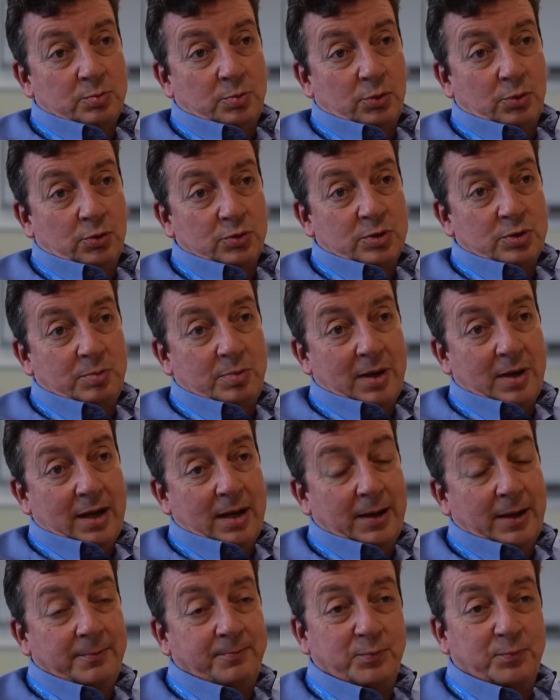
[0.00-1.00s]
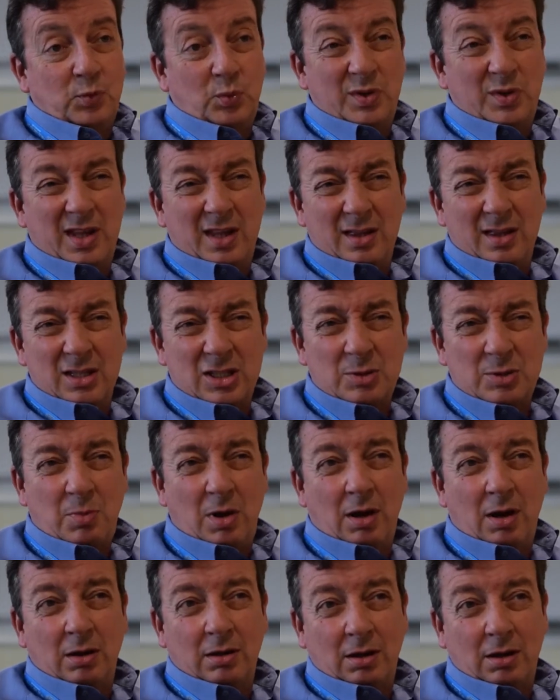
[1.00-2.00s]
brought to bear within the
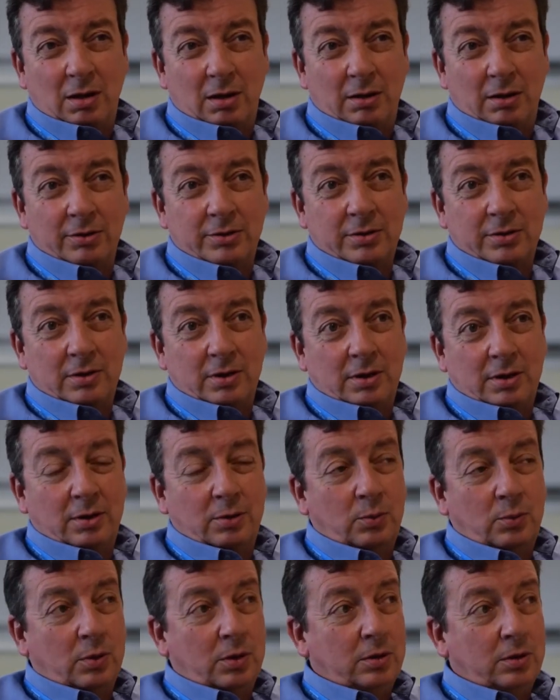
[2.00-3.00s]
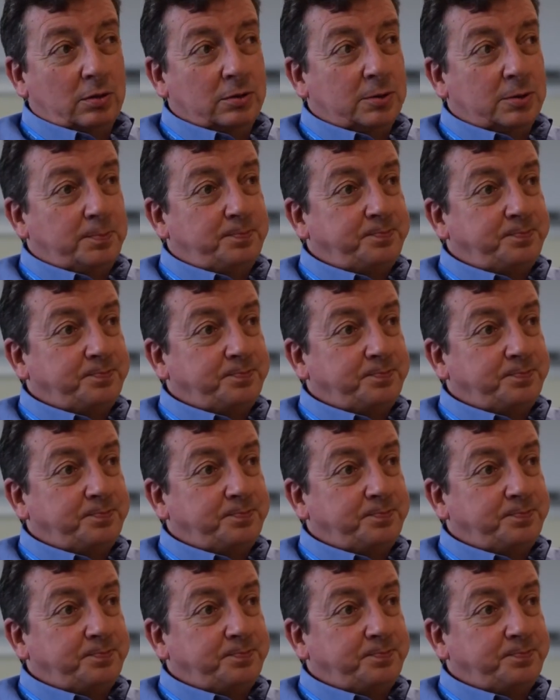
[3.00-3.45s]
smart card world.